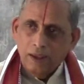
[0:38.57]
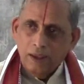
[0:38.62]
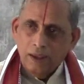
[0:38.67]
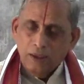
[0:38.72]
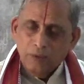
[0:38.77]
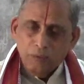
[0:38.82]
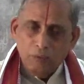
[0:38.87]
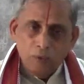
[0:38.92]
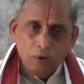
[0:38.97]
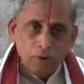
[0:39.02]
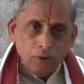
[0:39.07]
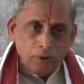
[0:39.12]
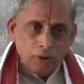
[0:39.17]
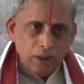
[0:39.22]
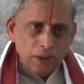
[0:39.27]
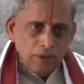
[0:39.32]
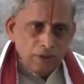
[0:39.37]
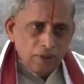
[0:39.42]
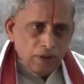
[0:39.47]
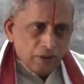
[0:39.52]
is more
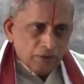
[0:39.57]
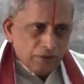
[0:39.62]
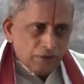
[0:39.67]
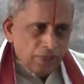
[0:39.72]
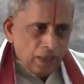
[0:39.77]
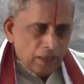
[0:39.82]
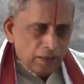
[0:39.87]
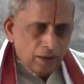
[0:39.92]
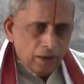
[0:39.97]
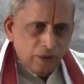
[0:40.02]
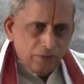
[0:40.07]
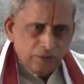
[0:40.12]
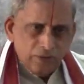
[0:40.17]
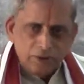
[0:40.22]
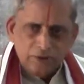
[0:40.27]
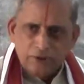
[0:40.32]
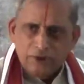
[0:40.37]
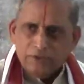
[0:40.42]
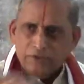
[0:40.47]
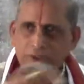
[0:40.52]
dangerous than the
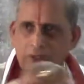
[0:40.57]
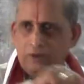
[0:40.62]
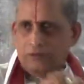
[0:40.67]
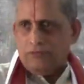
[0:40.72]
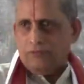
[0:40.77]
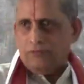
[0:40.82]
disease itself.